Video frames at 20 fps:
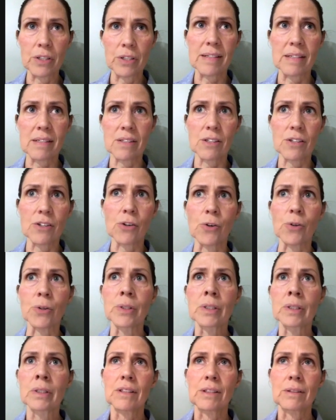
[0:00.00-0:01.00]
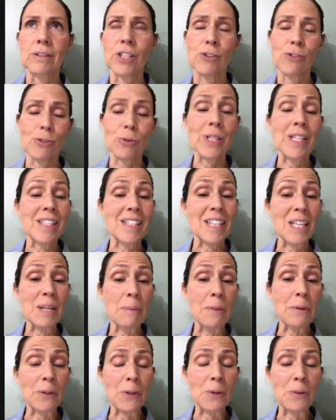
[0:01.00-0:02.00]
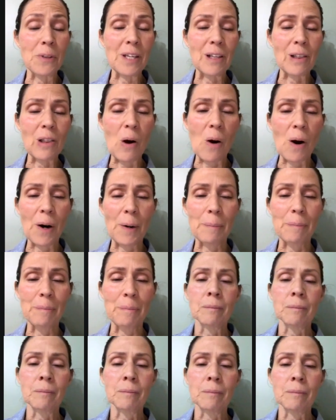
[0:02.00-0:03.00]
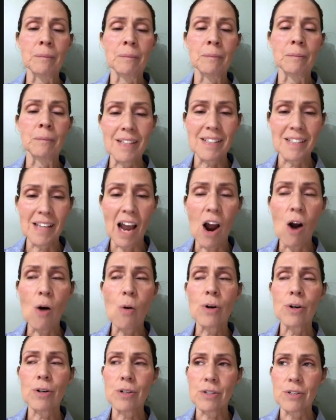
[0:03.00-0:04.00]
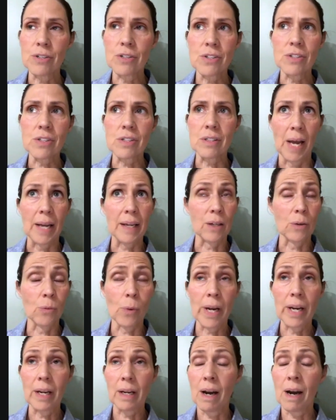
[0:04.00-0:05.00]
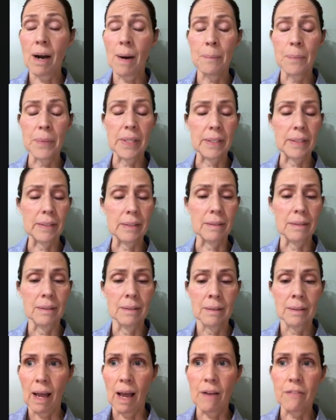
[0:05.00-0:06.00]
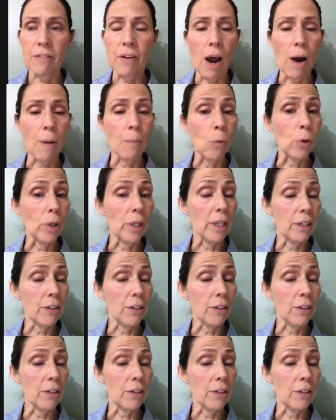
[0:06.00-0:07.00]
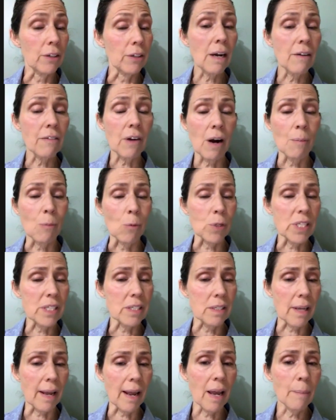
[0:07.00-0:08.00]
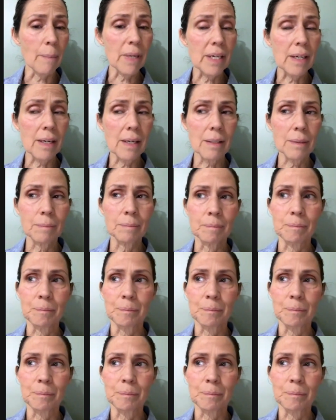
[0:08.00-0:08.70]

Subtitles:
I still usually sleep through the alarm. But 6 hours, I can wake up and I've got more energy, I've got more stamina.